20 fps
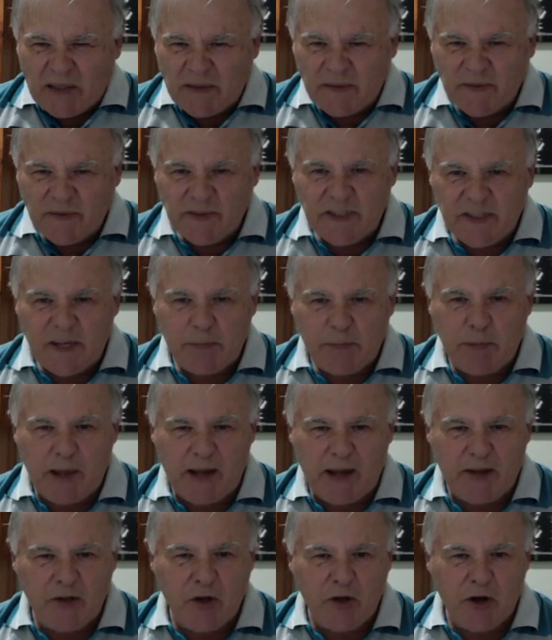He
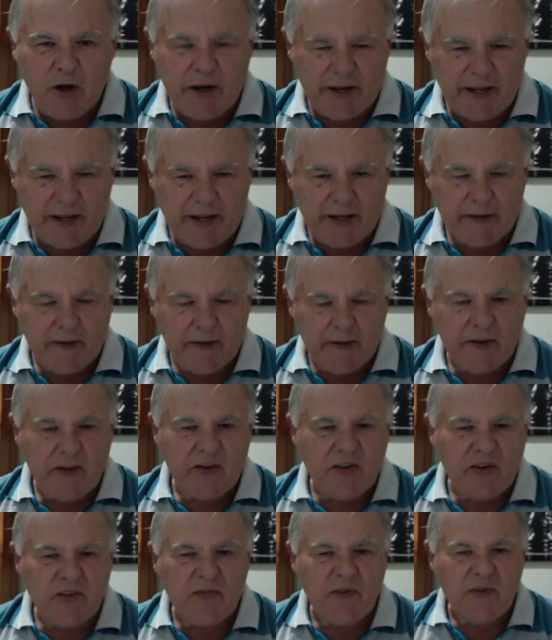played knight here. This
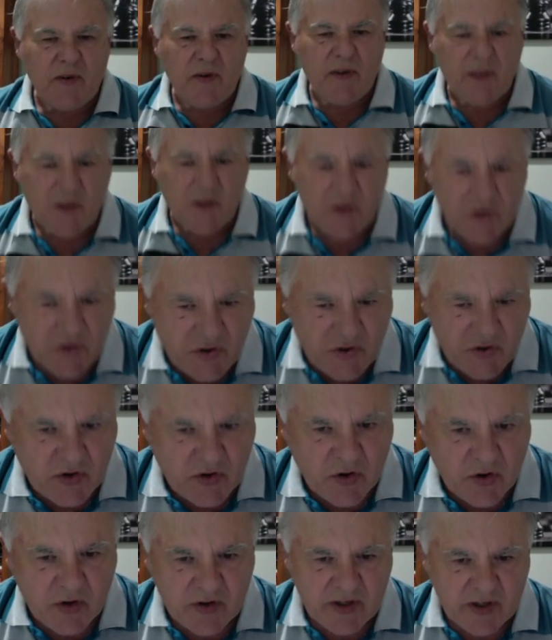is very
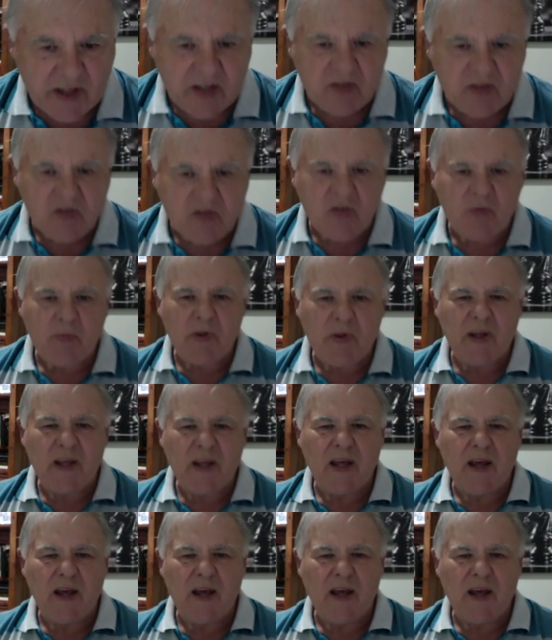concerning to me.